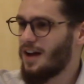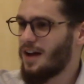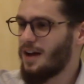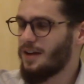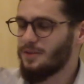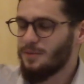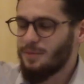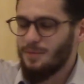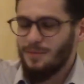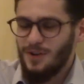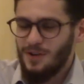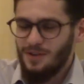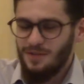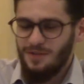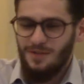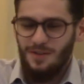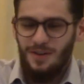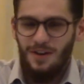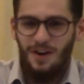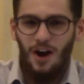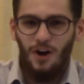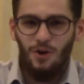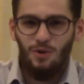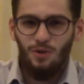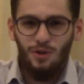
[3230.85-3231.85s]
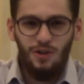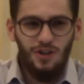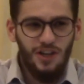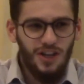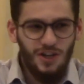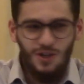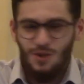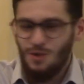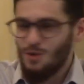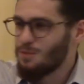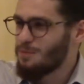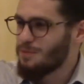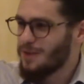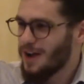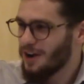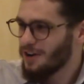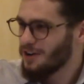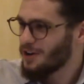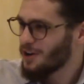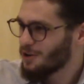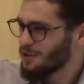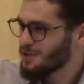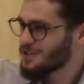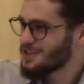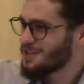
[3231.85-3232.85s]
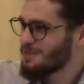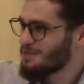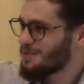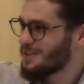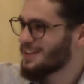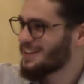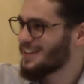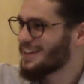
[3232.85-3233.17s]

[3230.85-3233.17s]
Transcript: I mean, are you looking to marry her or something?